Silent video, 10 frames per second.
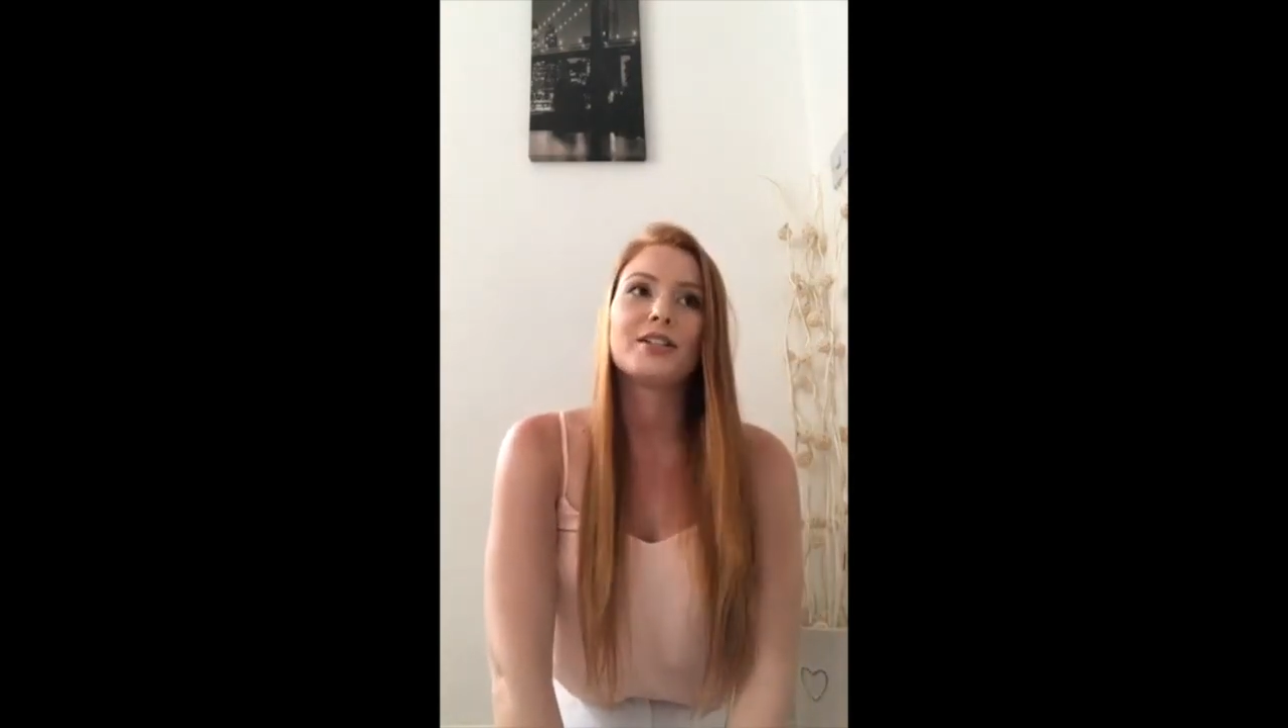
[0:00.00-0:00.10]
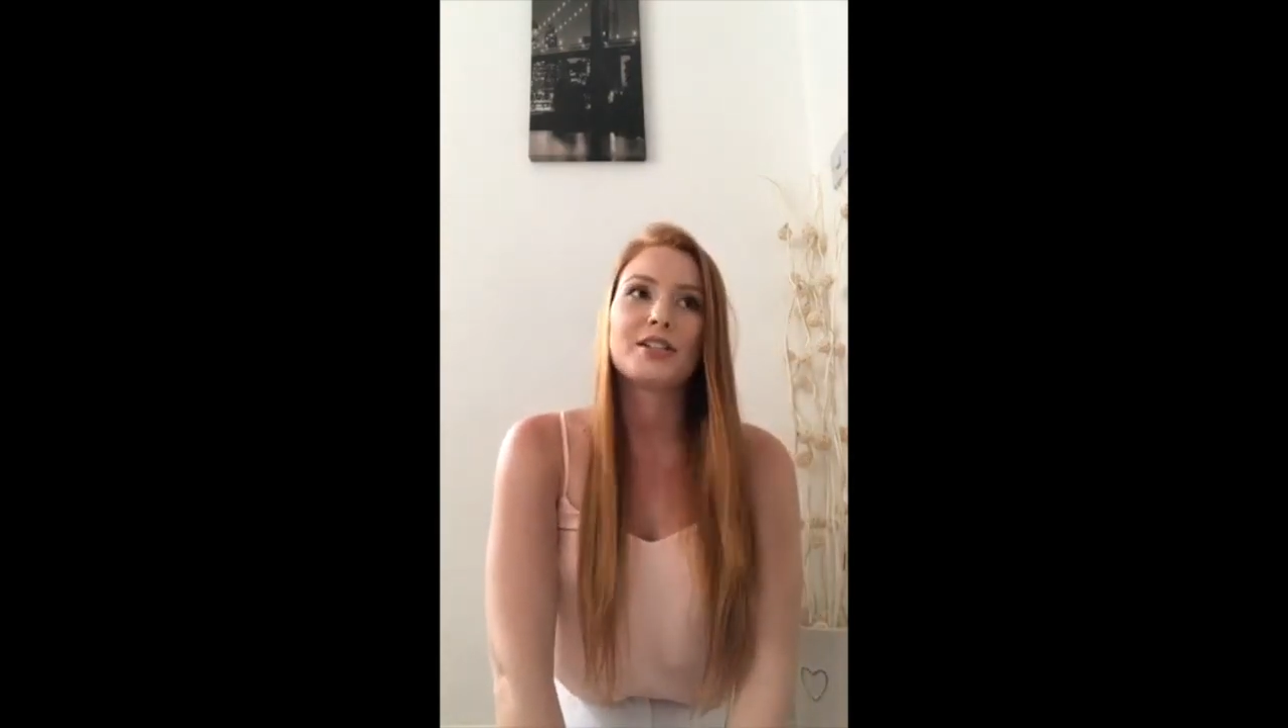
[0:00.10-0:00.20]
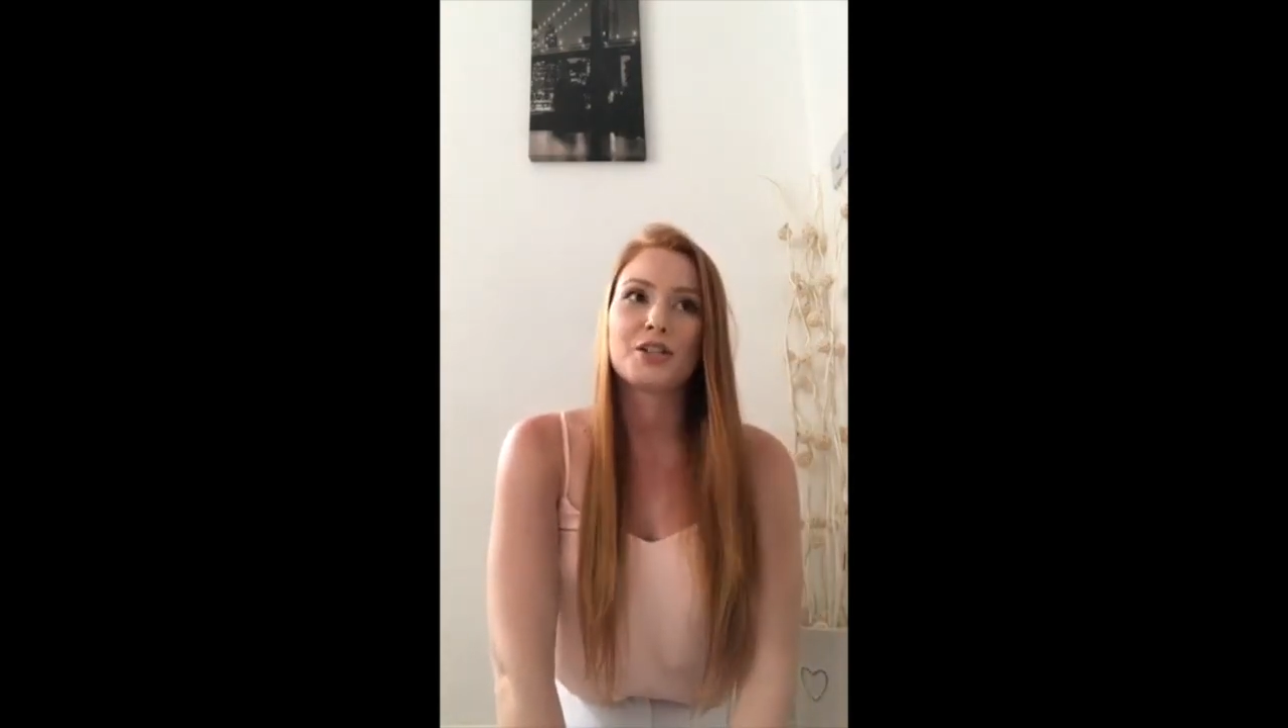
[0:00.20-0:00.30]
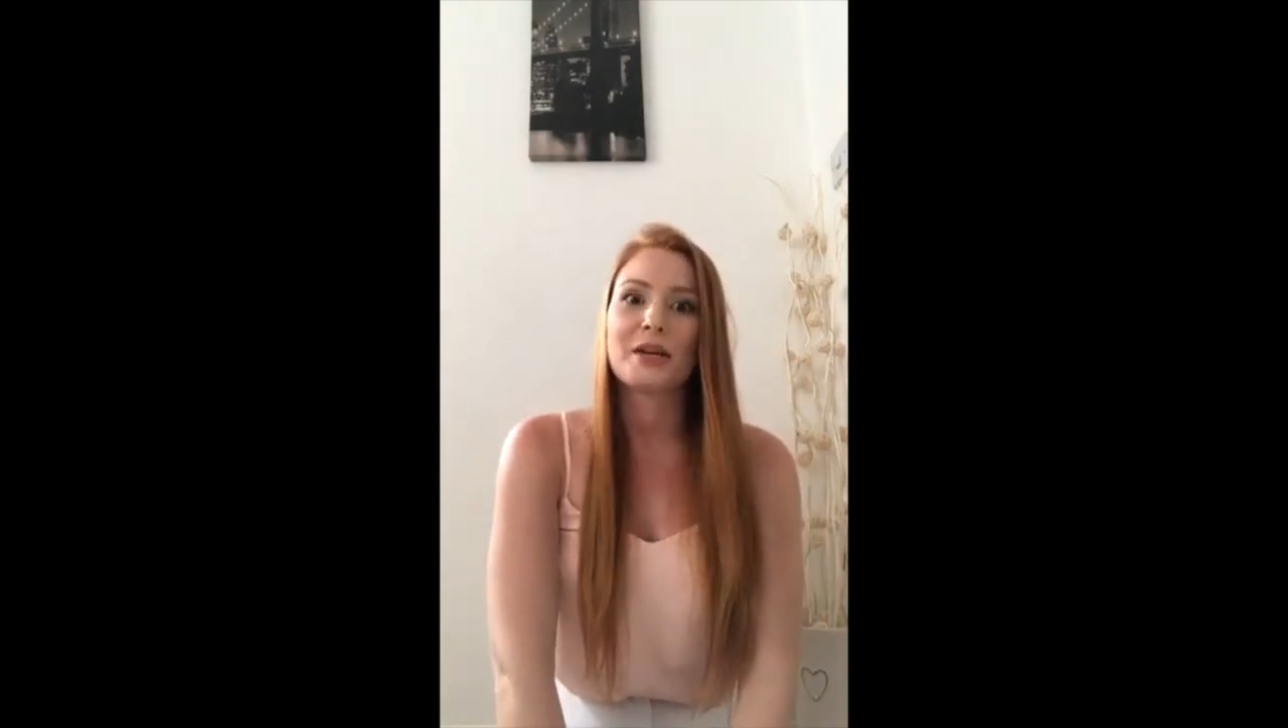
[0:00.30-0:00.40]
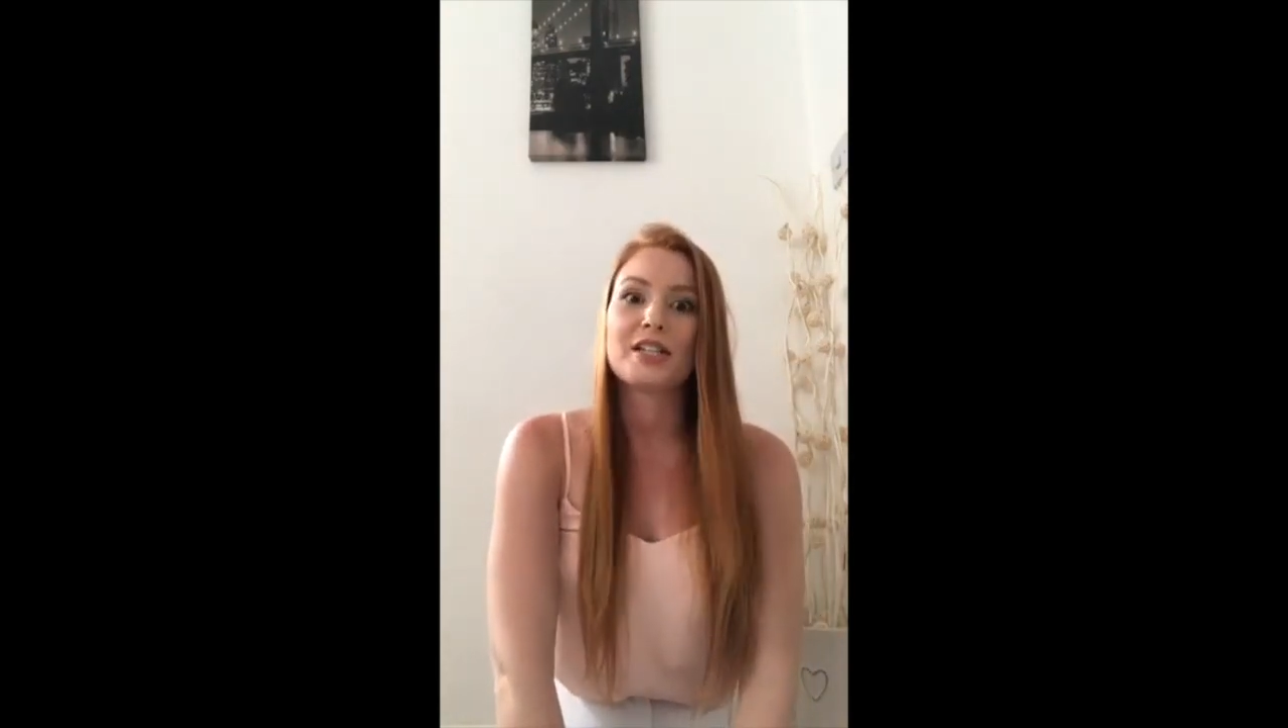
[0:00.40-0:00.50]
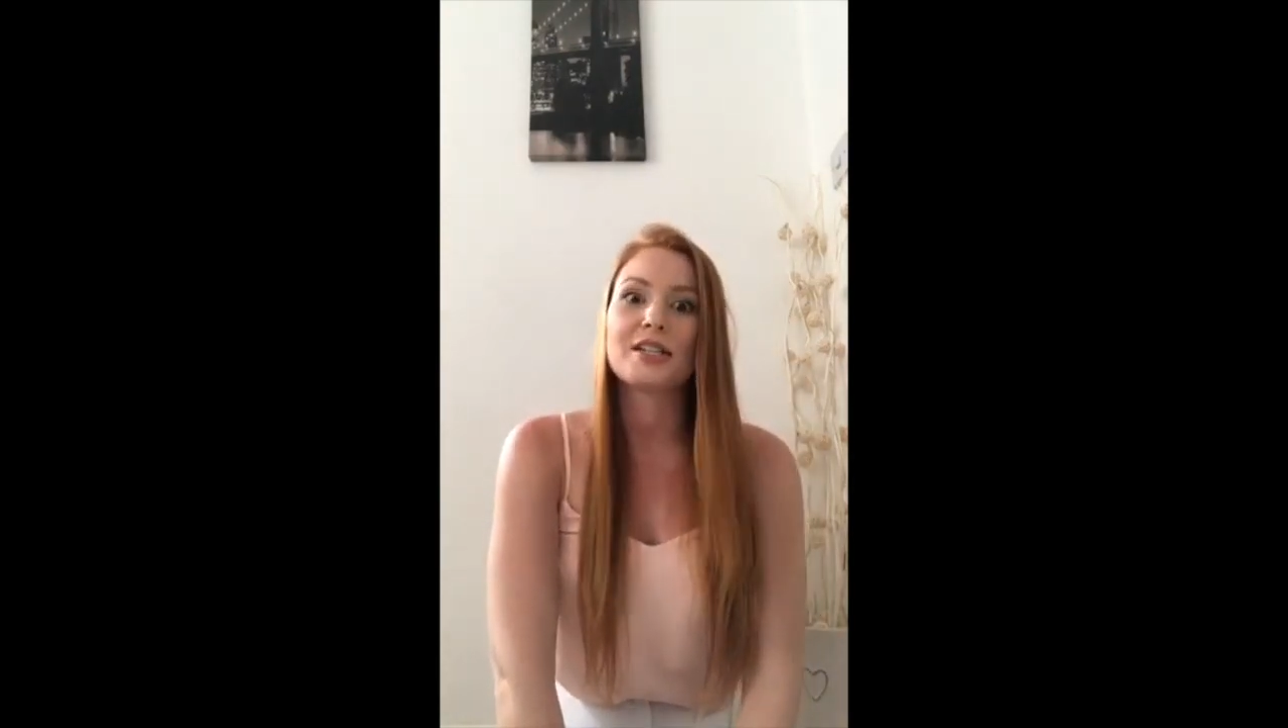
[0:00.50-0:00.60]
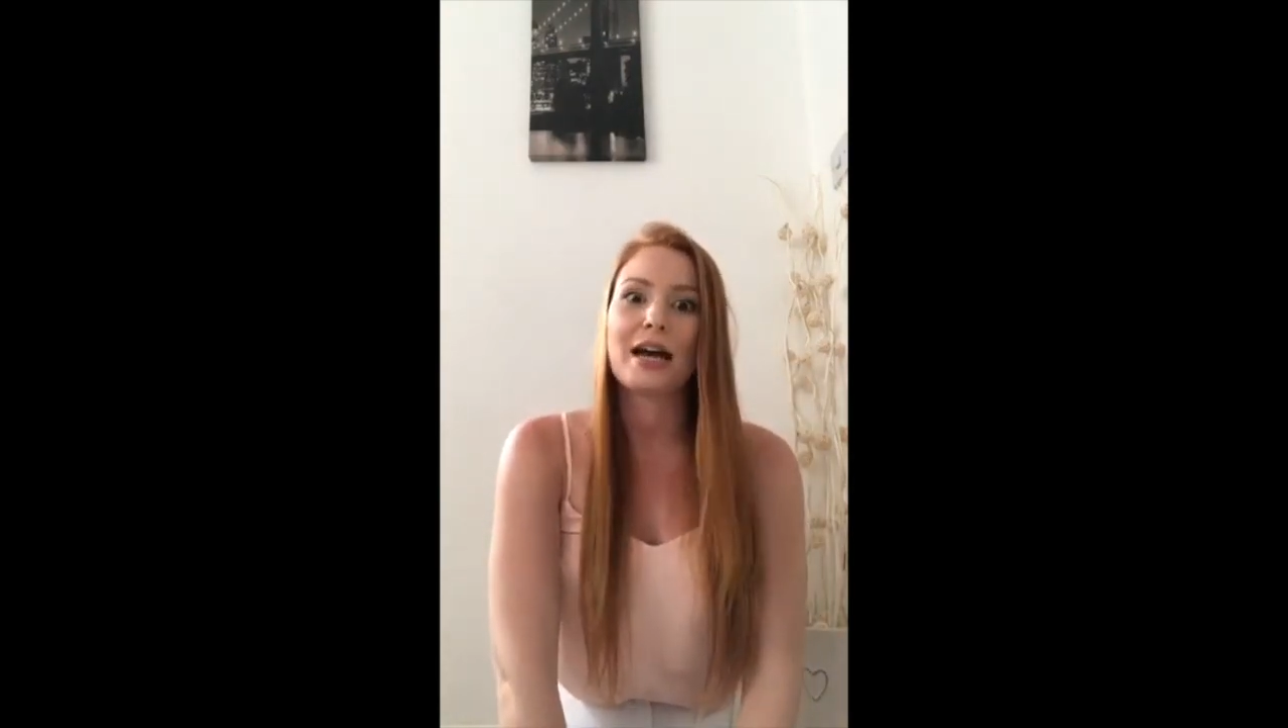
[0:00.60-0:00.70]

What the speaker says: situation